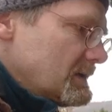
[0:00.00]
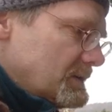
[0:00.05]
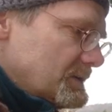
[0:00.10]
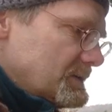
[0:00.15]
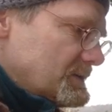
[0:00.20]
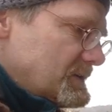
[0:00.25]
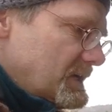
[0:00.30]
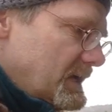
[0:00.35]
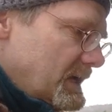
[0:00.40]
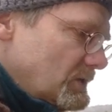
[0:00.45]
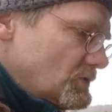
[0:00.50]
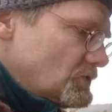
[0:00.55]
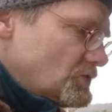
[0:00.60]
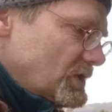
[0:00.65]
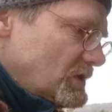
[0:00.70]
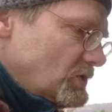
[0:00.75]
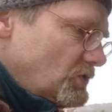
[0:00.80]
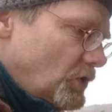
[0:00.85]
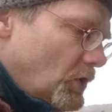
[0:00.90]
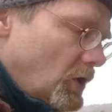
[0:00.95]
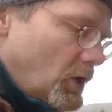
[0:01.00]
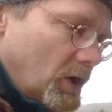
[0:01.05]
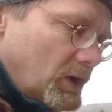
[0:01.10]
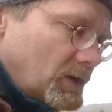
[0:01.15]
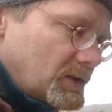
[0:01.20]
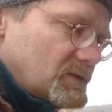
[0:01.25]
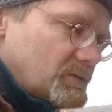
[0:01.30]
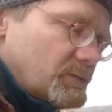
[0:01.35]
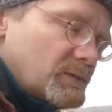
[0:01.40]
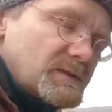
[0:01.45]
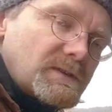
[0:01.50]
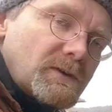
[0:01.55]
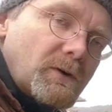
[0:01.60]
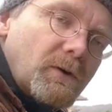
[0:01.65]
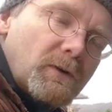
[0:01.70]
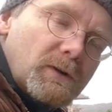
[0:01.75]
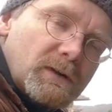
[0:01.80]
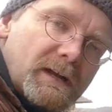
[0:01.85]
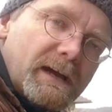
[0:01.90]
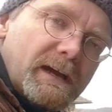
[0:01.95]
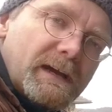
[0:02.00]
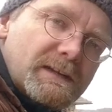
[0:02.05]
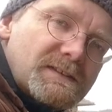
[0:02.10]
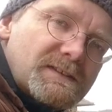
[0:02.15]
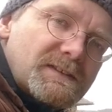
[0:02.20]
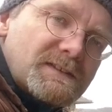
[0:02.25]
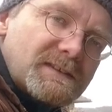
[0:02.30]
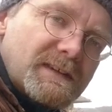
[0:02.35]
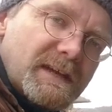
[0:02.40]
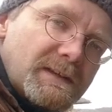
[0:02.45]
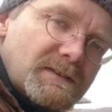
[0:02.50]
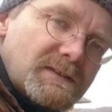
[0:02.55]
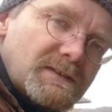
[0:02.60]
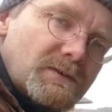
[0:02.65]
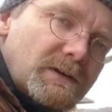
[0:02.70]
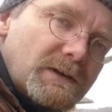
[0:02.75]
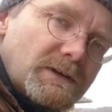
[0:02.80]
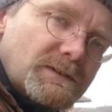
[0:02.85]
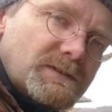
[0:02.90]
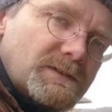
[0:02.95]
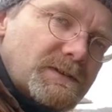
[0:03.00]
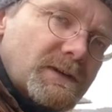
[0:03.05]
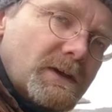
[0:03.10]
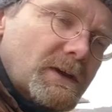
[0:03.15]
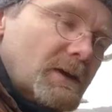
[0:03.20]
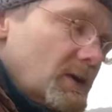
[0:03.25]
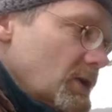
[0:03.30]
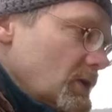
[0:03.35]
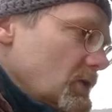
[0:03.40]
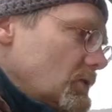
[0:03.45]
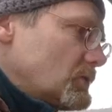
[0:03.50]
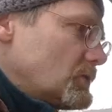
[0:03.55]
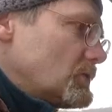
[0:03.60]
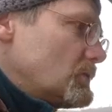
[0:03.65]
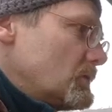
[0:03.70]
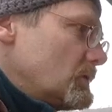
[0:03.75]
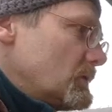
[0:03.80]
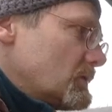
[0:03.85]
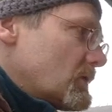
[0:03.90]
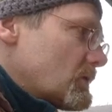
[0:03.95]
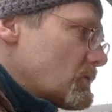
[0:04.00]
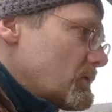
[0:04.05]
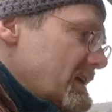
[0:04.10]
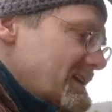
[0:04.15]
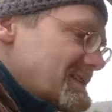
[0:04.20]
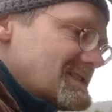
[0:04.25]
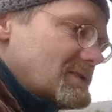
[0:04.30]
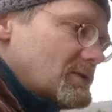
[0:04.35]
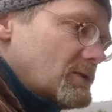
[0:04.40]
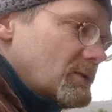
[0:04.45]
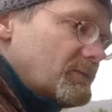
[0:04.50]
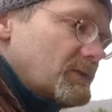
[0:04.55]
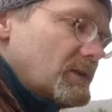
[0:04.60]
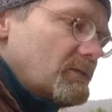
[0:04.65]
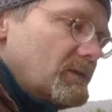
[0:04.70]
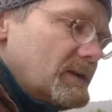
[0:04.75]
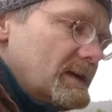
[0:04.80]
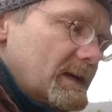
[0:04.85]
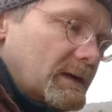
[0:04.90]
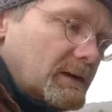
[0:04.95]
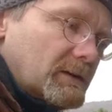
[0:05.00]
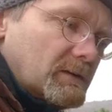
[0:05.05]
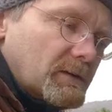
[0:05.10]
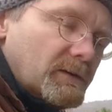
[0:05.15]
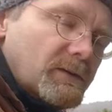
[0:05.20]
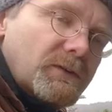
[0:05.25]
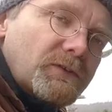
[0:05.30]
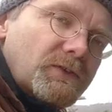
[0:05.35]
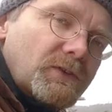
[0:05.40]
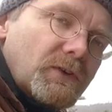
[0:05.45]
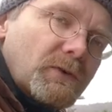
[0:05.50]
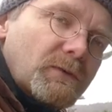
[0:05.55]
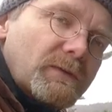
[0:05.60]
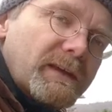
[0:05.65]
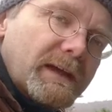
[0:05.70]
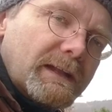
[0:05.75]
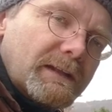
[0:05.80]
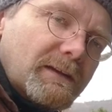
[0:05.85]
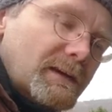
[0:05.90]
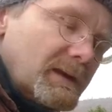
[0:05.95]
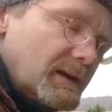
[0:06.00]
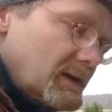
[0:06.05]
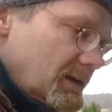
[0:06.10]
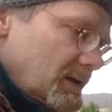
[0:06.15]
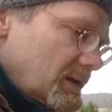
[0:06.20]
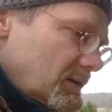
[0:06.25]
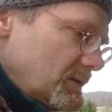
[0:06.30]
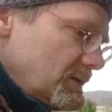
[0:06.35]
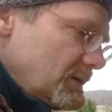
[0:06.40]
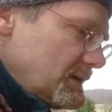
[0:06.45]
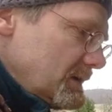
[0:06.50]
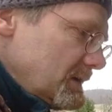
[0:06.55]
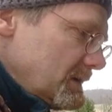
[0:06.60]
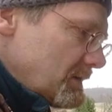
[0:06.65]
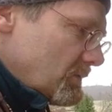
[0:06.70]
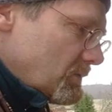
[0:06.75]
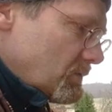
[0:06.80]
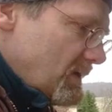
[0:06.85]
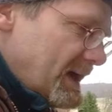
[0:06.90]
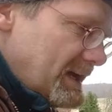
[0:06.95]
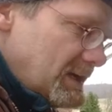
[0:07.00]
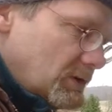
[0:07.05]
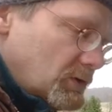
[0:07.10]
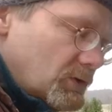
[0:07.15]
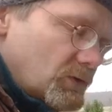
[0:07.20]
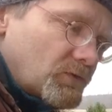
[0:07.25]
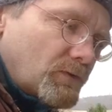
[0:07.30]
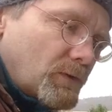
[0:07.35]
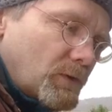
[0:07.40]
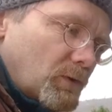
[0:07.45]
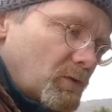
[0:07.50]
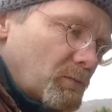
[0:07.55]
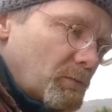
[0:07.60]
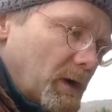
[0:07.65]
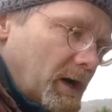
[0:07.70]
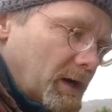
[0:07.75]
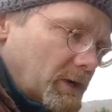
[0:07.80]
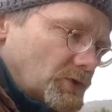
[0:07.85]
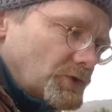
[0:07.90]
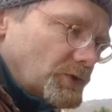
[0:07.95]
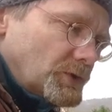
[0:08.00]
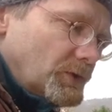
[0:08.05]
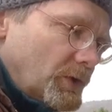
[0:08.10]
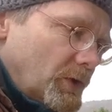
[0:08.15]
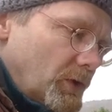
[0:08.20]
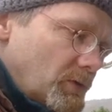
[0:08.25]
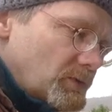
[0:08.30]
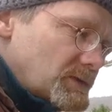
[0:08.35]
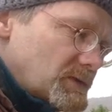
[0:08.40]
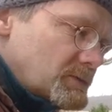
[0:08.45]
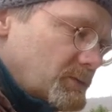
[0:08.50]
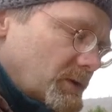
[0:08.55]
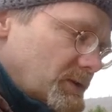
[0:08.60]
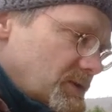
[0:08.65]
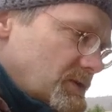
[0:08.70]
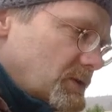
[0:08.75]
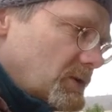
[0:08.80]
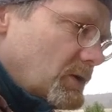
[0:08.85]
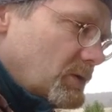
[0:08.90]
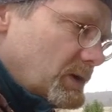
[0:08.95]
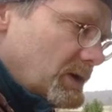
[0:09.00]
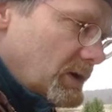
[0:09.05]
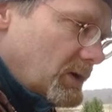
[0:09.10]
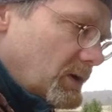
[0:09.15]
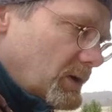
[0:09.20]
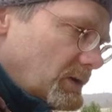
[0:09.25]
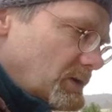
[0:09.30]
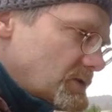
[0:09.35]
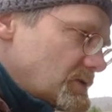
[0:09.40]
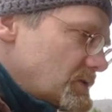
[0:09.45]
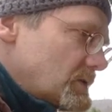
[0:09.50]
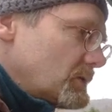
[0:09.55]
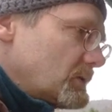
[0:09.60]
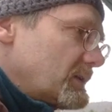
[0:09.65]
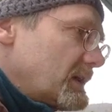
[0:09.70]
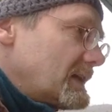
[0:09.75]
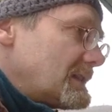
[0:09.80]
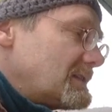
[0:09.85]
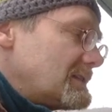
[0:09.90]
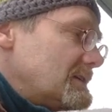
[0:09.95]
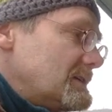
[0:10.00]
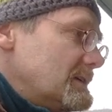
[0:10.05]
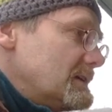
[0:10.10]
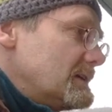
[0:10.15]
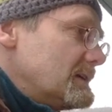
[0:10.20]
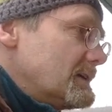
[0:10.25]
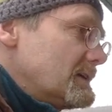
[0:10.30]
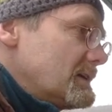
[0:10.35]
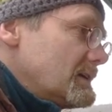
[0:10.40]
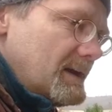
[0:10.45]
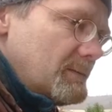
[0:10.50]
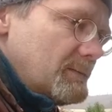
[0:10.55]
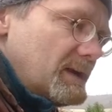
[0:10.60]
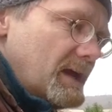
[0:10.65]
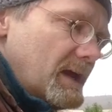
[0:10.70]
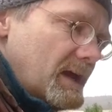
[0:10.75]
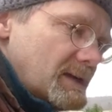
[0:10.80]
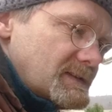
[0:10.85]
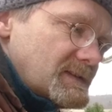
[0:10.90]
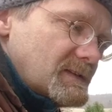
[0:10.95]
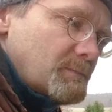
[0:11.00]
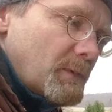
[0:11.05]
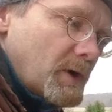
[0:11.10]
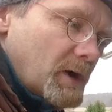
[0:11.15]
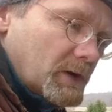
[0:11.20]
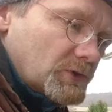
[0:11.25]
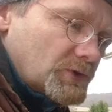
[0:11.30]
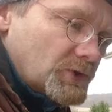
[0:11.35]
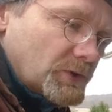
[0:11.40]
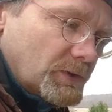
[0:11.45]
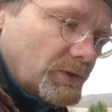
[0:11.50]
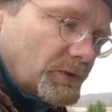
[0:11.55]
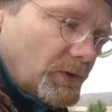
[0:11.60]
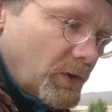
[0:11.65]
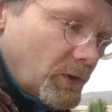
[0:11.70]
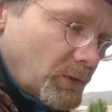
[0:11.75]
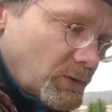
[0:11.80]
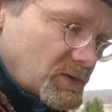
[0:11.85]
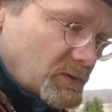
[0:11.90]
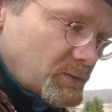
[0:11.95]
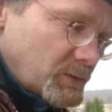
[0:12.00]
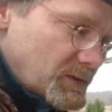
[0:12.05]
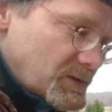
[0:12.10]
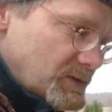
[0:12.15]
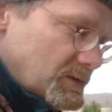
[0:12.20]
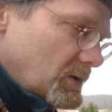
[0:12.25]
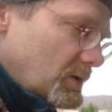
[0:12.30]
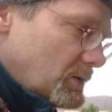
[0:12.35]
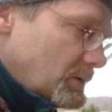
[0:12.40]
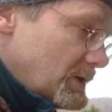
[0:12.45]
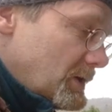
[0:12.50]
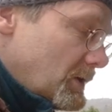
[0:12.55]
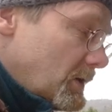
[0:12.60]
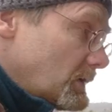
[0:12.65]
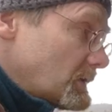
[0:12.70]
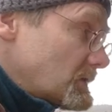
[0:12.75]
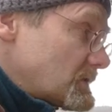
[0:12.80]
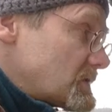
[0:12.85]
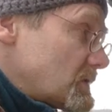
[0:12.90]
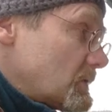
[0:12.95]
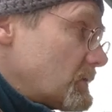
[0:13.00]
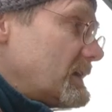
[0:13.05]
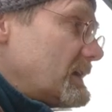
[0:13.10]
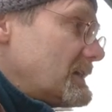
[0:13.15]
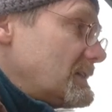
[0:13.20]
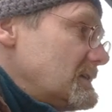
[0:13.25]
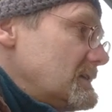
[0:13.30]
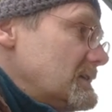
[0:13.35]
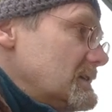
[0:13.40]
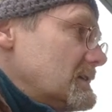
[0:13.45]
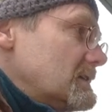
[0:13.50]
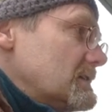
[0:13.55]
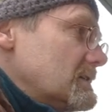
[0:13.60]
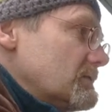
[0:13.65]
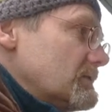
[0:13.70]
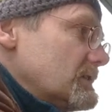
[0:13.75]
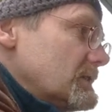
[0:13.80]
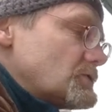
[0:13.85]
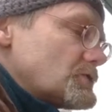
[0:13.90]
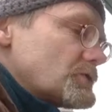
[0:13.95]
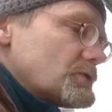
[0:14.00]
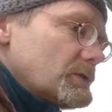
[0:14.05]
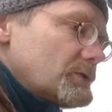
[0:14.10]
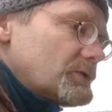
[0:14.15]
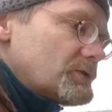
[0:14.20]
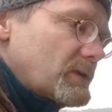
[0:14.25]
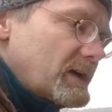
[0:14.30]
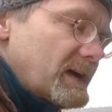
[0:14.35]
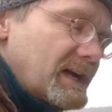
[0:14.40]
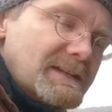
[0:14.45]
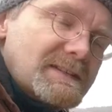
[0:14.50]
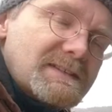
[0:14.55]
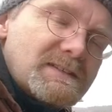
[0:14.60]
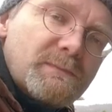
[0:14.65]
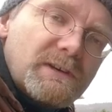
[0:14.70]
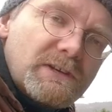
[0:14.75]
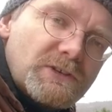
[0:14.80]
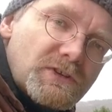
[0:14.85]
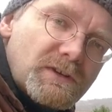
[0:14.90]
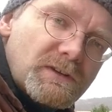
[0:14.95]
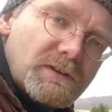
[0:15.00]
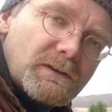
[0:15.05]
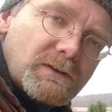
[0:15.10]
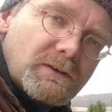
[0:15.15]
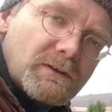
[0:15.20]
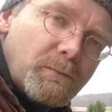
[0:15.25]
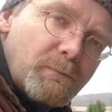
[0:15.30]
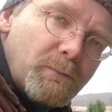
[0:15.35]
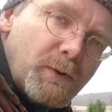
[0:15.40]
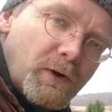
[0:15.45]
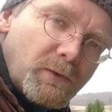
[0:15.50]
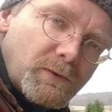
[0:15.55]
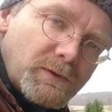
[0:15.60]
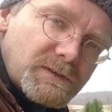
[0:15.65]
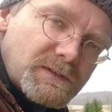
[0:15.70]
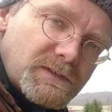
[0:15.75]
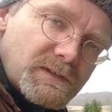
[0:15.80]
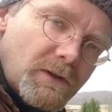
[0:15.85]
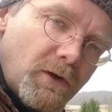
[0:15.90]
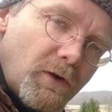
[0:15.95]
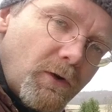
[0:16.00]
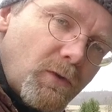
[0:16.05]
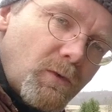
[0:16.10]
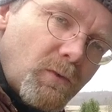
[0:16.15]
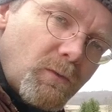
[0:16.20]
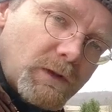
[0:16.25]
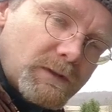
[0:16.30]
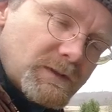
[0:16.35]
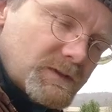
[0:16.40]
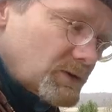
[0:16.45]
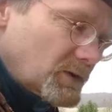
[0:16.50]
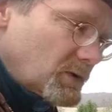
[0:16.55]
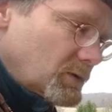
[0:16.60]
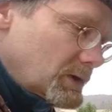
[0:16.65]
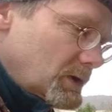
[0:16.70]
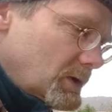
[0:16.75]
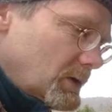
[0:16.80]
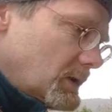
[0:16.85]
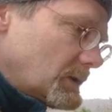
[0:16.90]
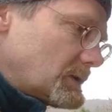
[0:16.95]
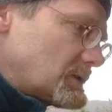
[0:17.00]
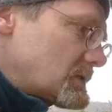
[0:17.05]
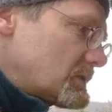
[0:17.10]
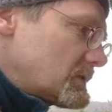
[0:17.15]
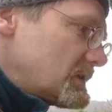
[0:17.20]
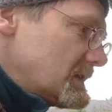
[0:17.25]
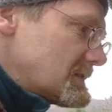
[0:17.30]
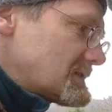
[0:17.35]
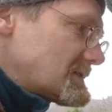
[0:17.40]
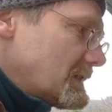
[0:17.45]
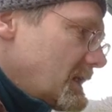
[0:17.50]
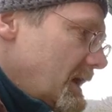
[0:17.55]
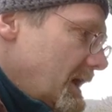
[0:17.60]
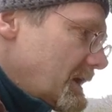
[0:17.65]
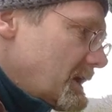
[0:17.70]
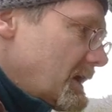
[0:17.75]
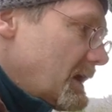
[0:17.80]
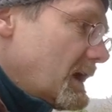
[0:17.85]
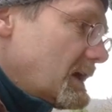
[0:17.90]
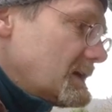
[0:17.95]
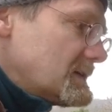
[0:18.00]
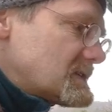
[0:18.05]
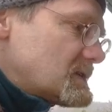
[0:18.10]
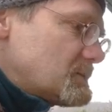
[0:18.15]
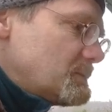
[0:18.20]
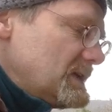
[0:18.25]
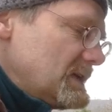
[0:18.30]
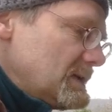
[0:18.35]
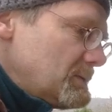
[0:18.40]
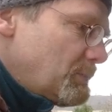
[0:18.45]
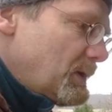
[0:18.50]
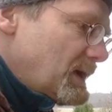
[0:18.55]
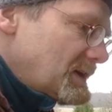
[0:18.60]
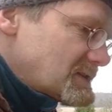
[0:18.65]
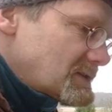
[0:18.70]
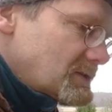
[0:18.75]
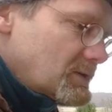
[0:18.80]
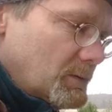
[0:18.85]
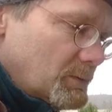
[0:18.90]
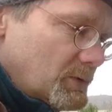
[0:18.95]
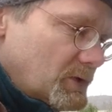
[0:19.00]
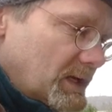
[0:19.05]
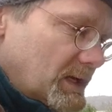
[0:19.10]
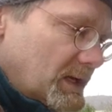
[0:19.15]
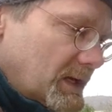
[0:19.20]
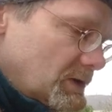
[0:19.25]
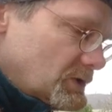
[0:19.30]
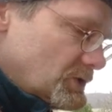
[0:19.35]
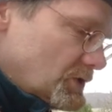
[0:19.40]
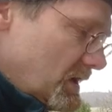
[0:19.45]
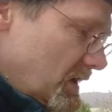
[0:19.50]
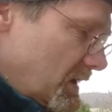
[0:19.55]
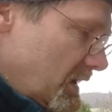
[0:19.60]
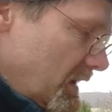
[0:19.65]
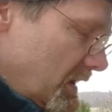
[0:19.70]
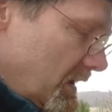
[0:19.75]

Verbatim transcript: This engine talks with all kinds of sensors to the rest of the vehicle so that the ride control module knows what's going on, so that the ABS module knows what's going on, so that the individual transmission components know what's going on. So there is a lot of high speed bus communication.